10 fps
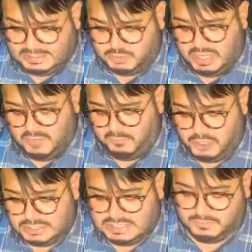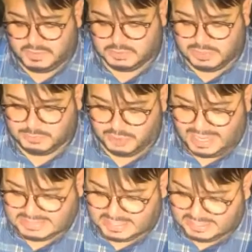says, read it for yourself in scripture.
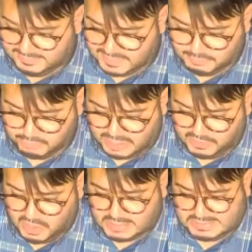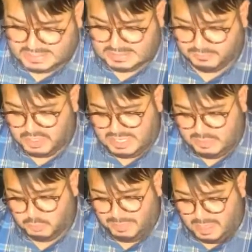As I live and breathe, God says, every knee
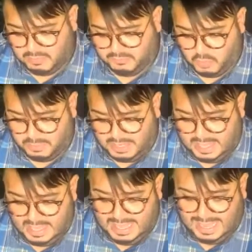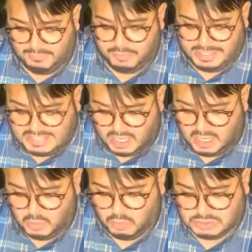will bow before me, every
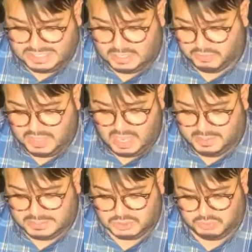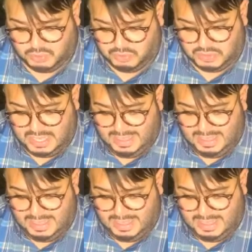tongue will tell the honest truth.